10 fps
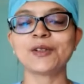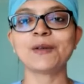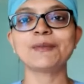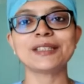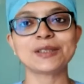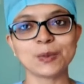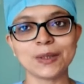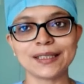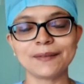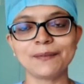from this
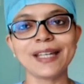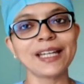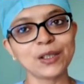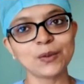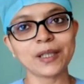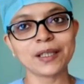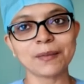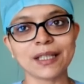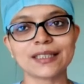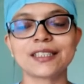work. Thank you very
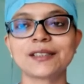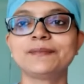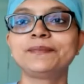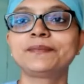much.